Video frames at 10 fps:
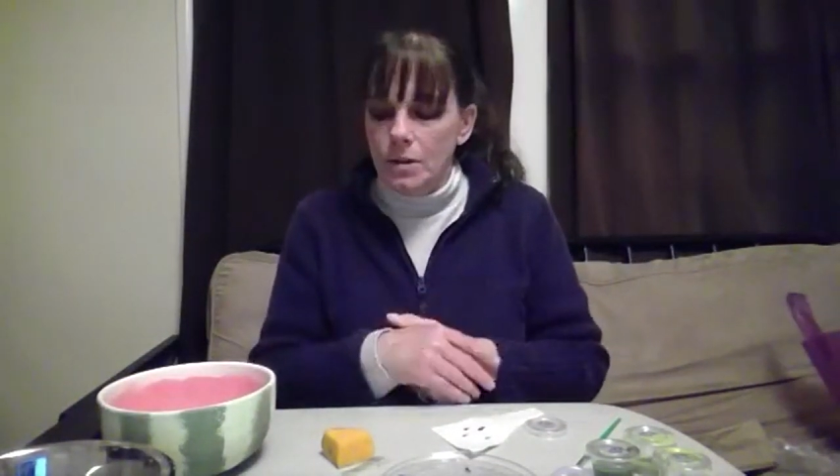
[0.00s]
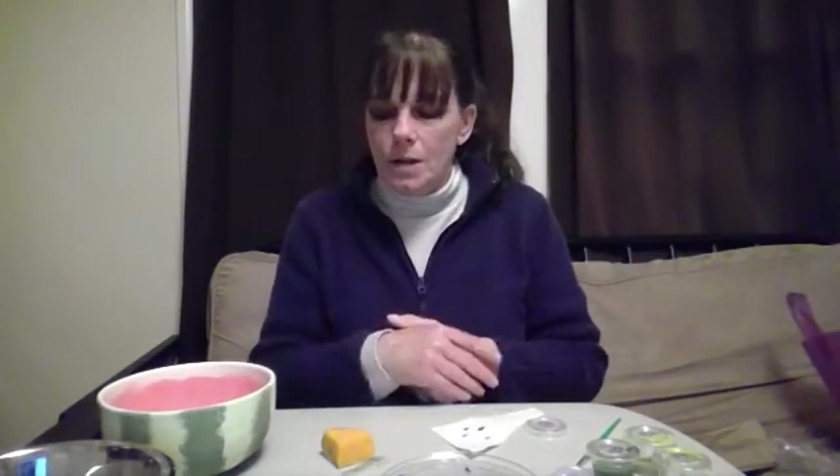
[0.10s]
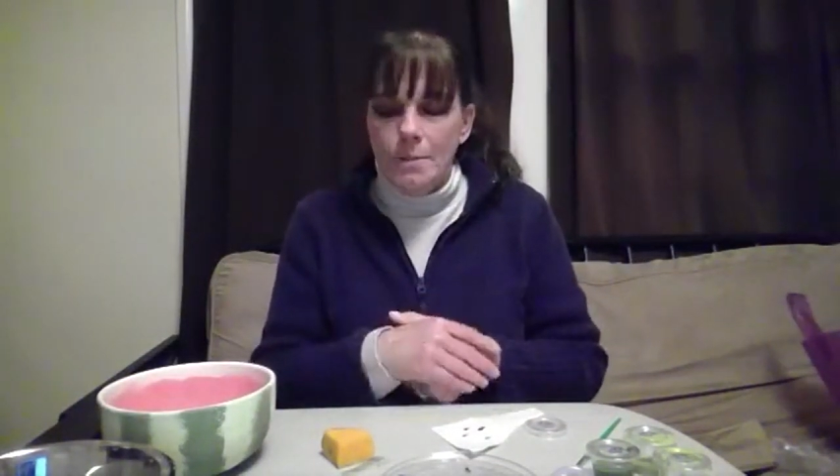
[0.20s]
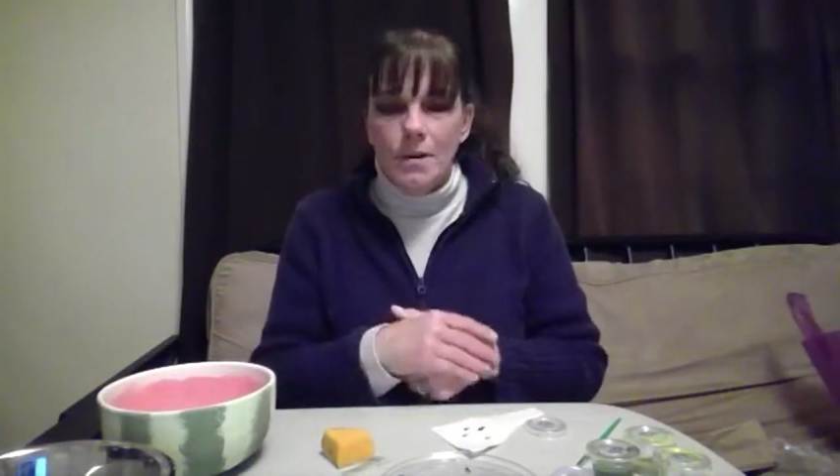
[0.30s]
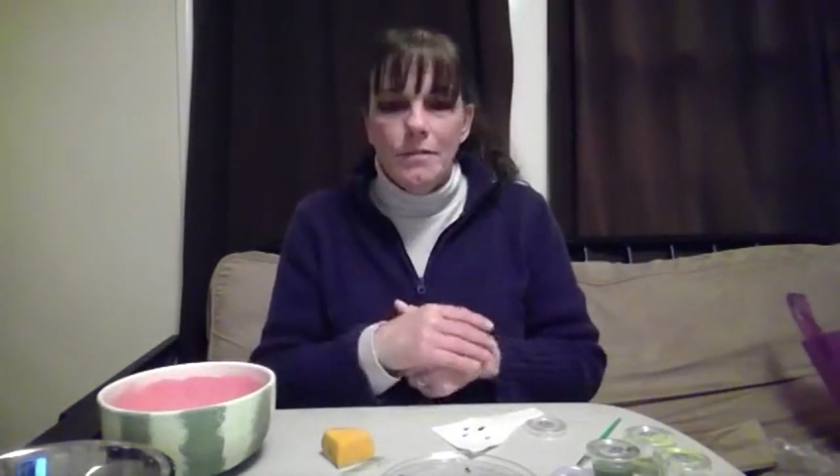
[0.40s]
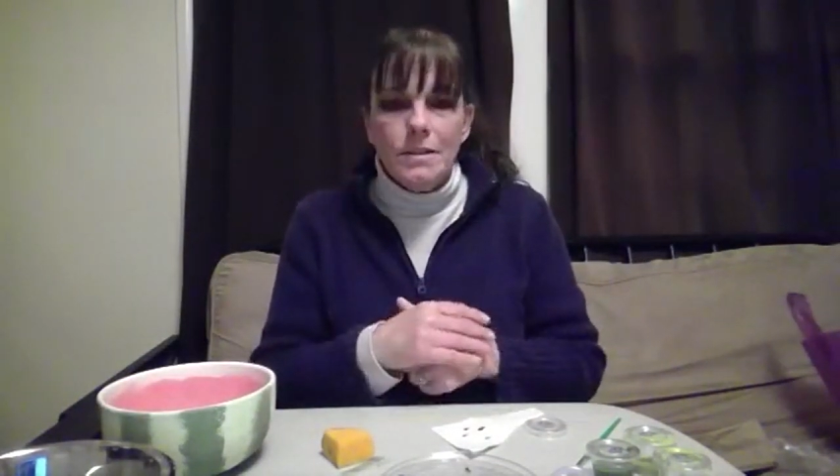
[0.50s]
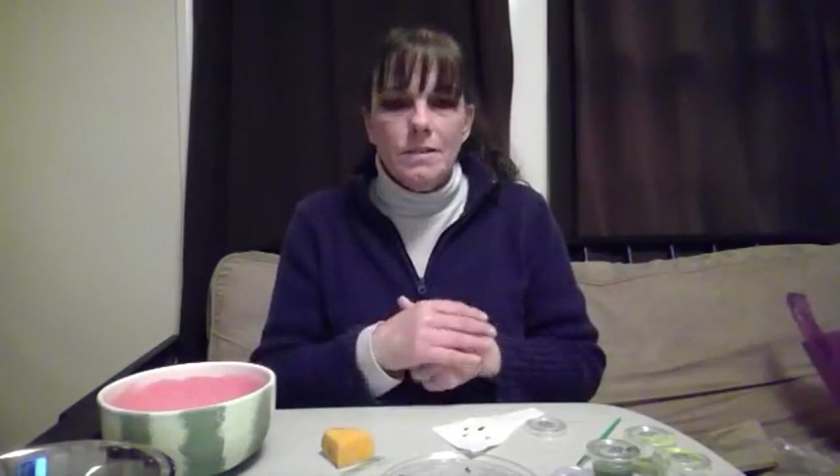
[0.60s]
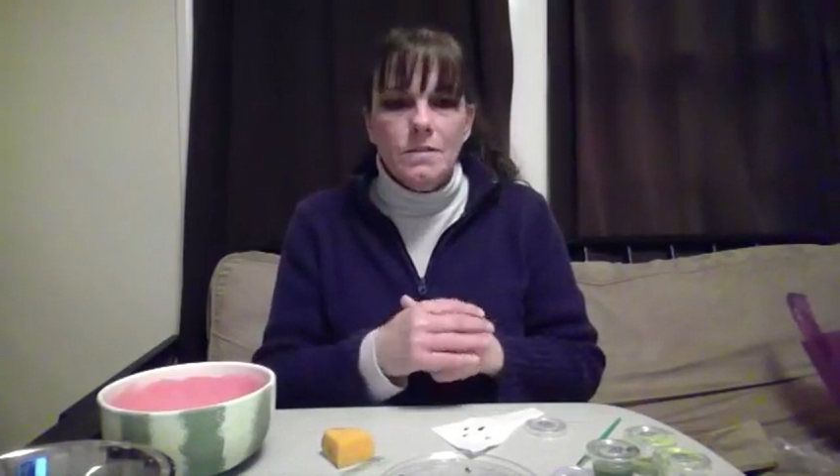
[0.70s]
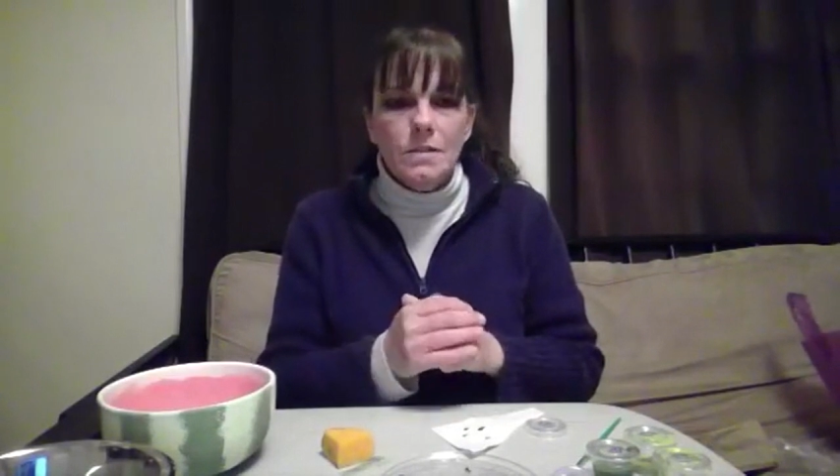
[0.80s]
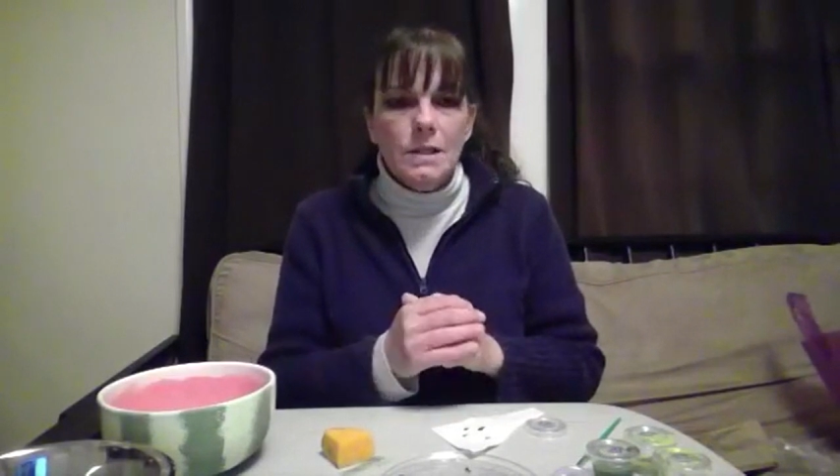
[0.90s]
to drop it off at the
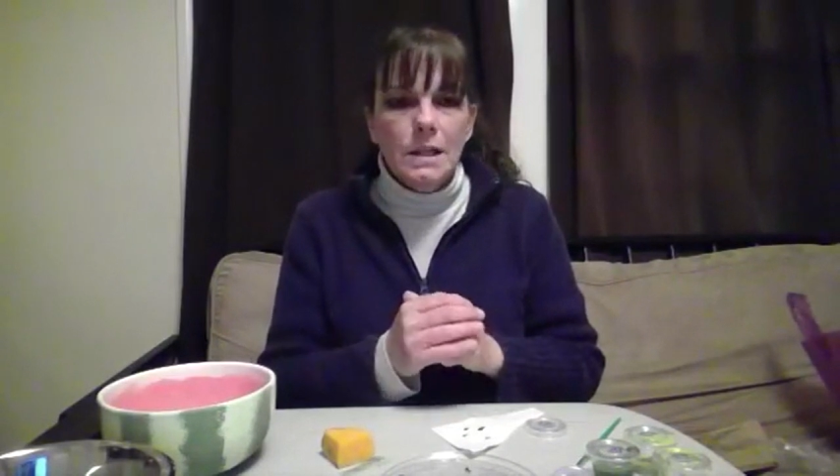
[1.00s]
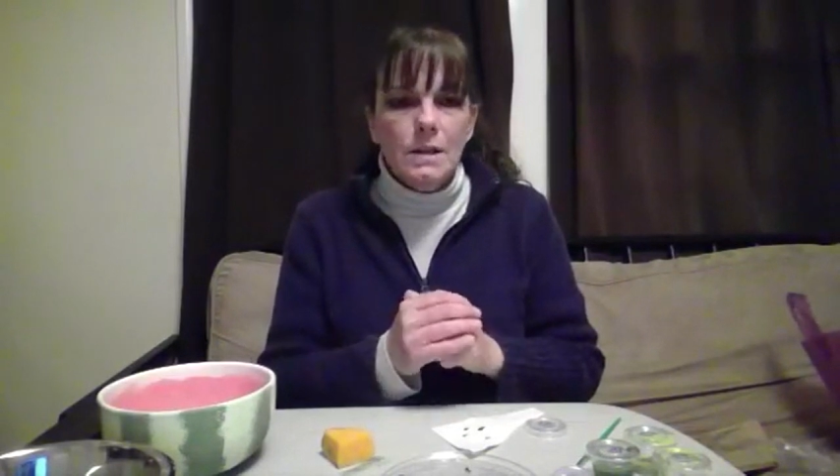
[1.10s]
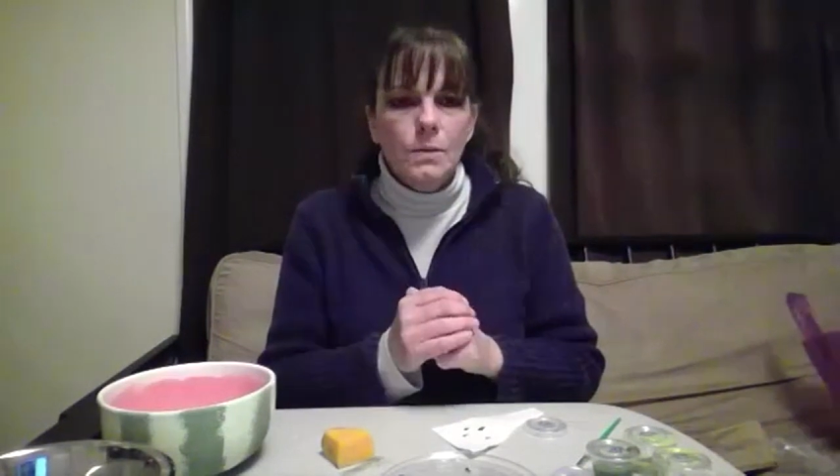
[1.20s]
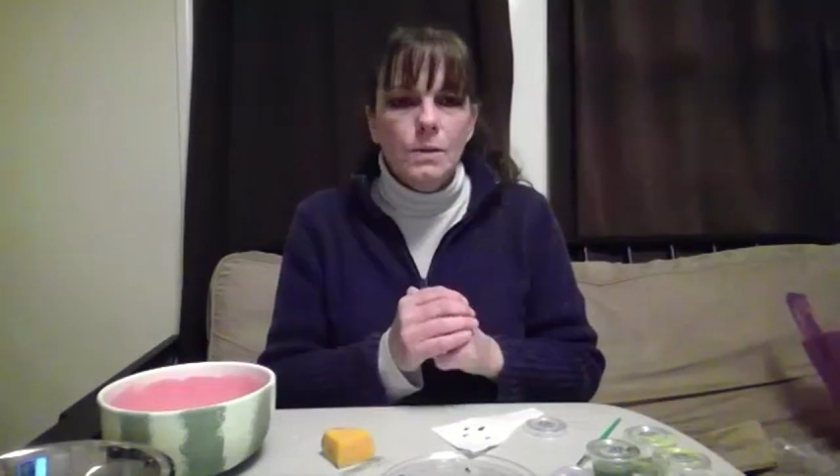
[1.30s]
studio,